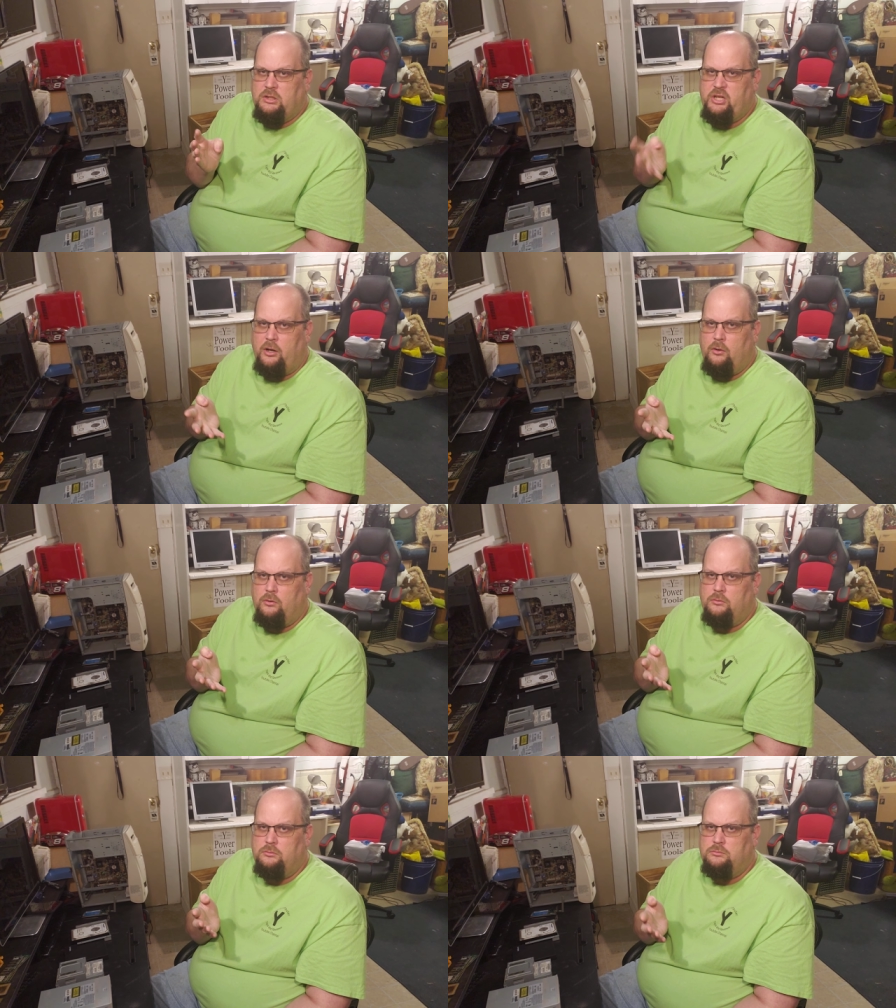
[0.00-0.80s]

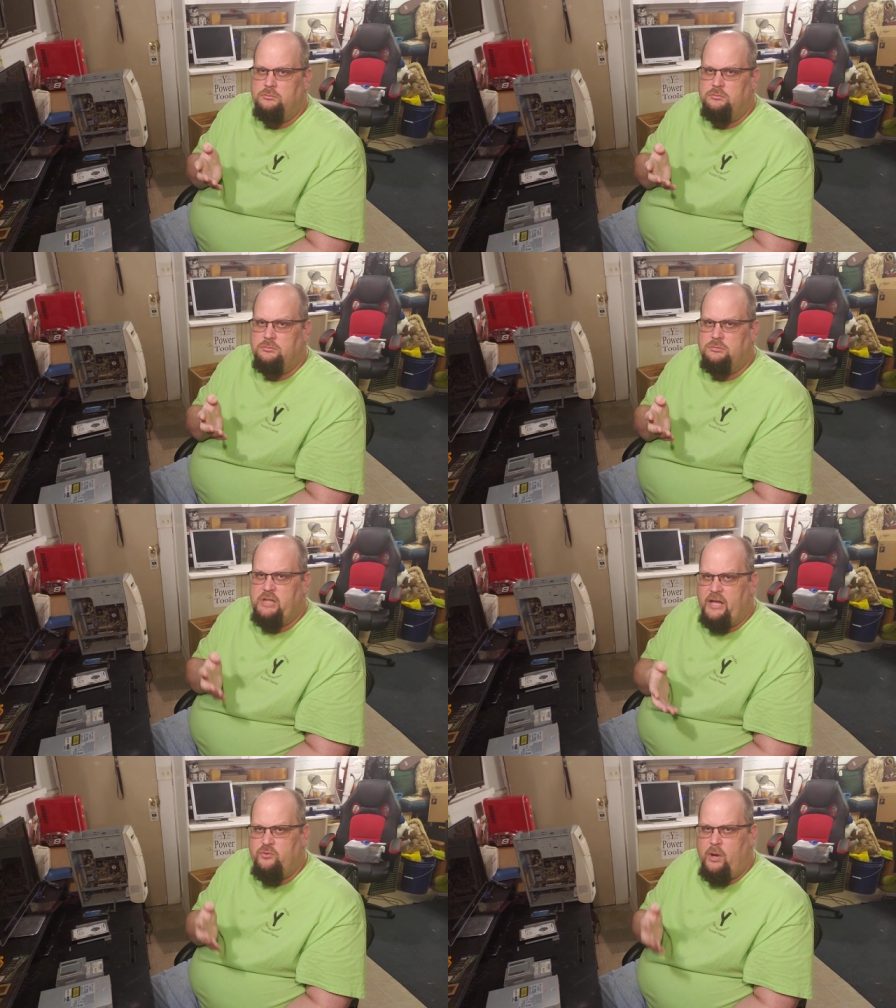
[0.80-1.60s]
So
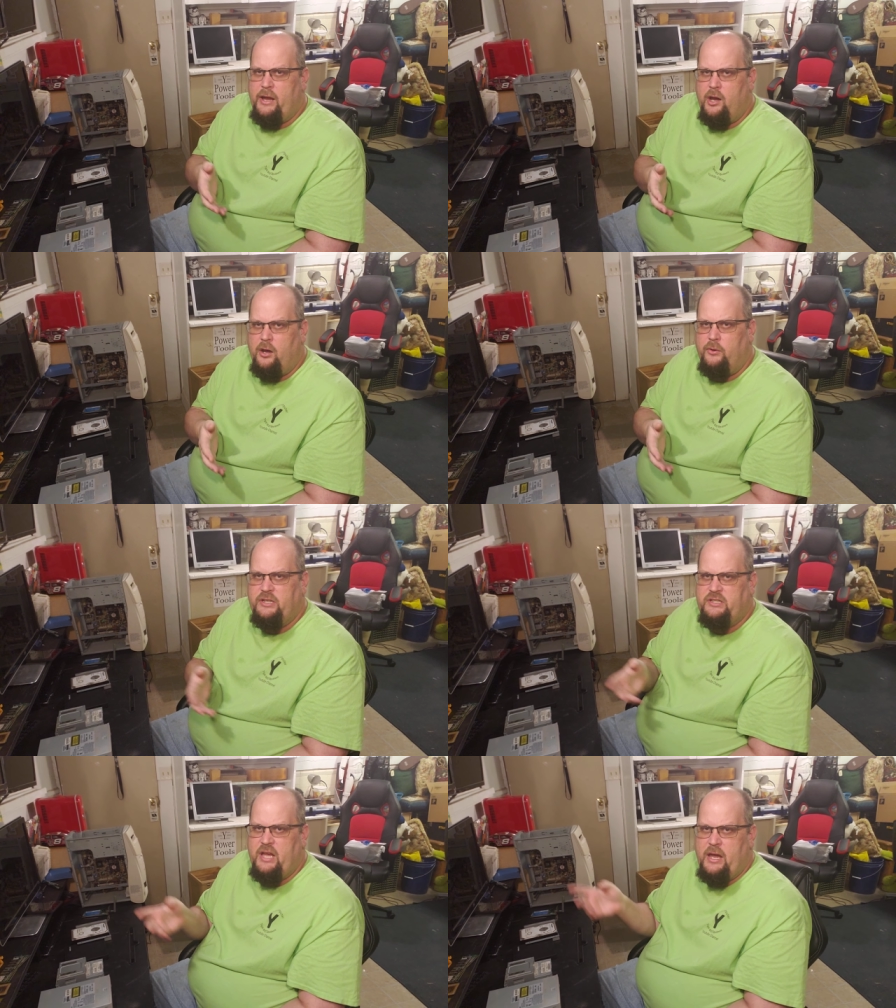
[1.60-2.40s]
that's why I
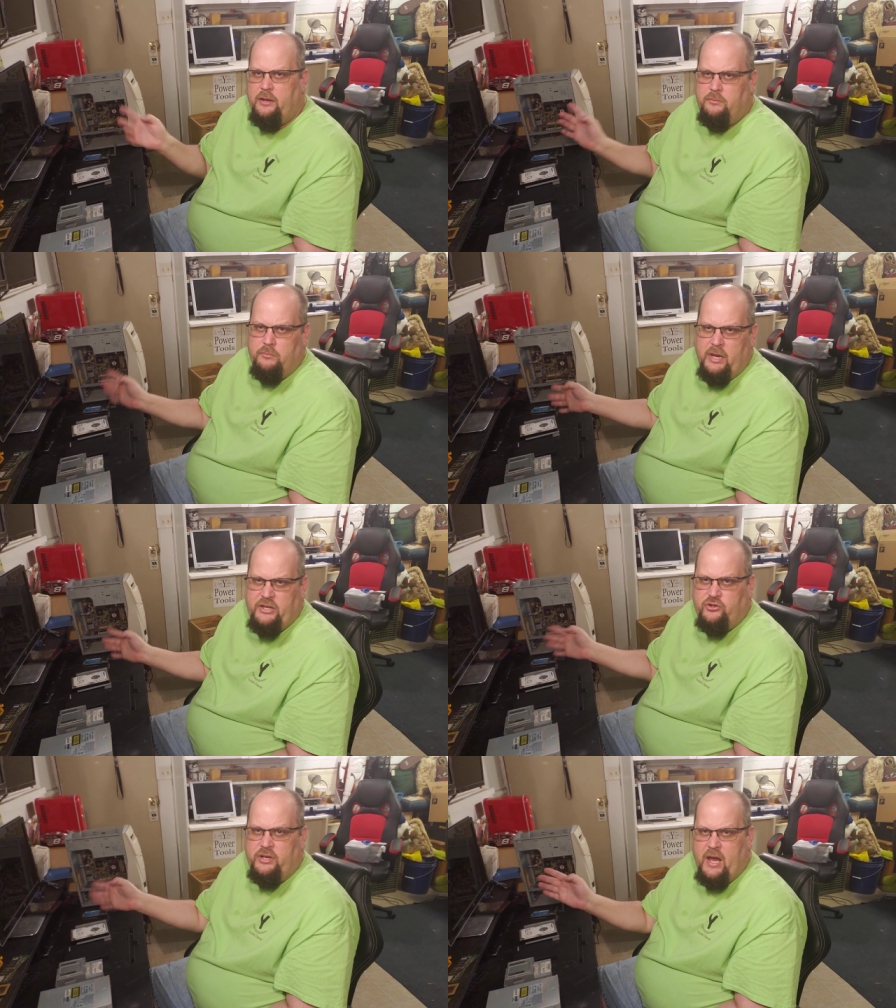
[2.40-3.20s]
always say make
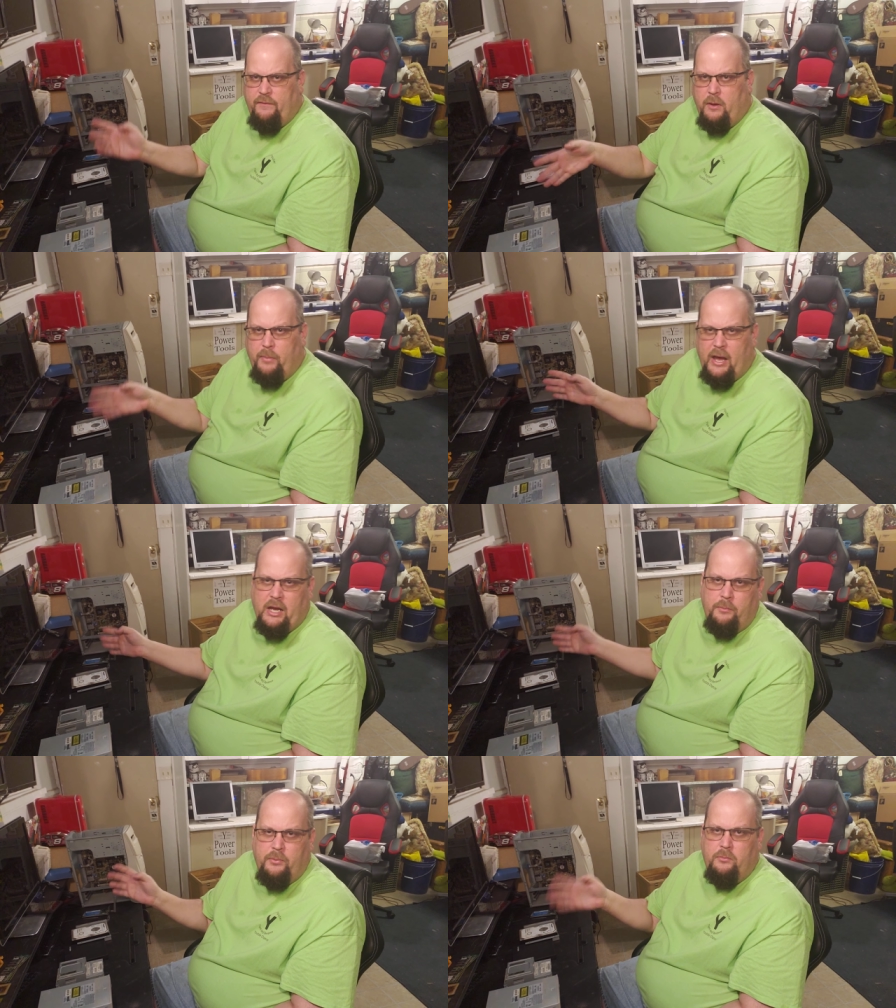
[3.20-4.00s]
sure you have that
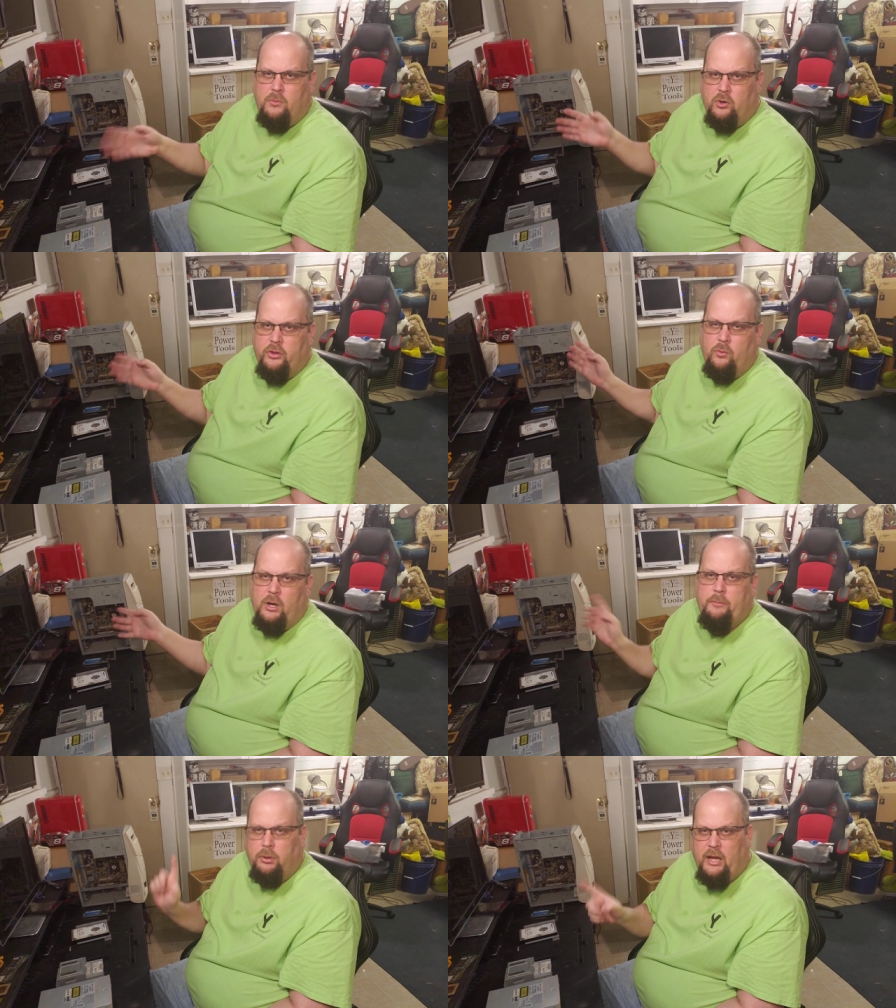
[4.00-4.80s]
backup in more than
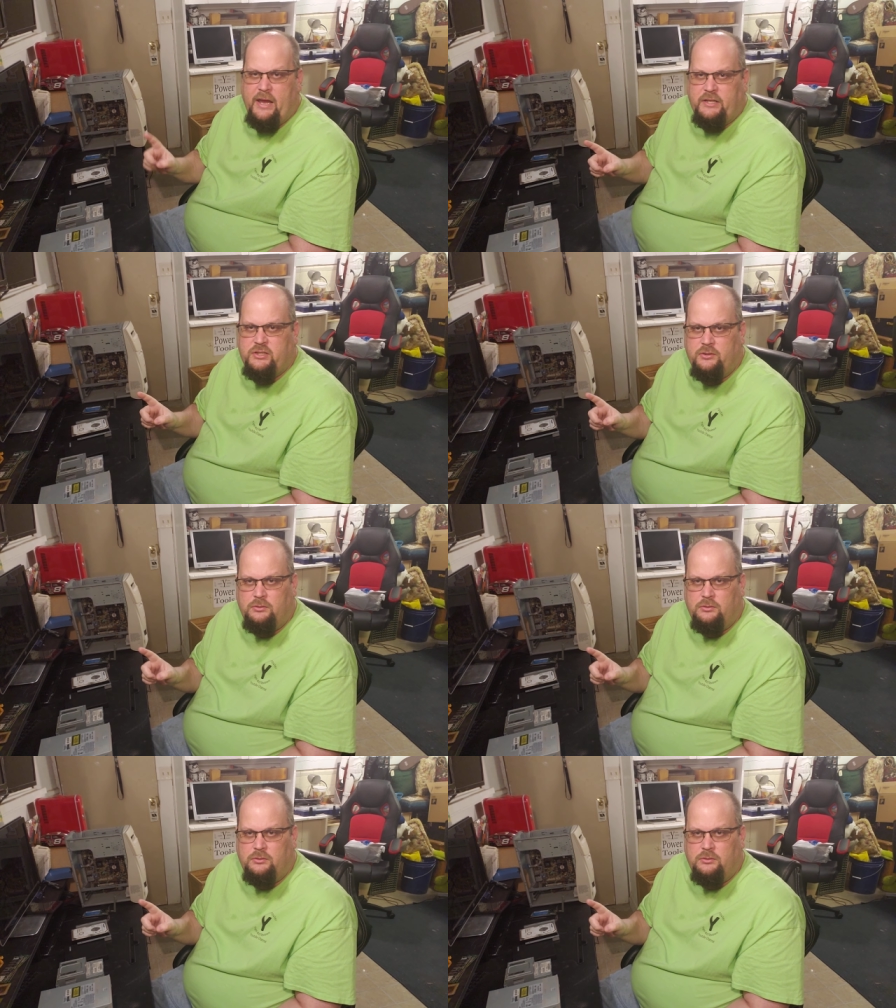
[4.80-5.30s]
one place.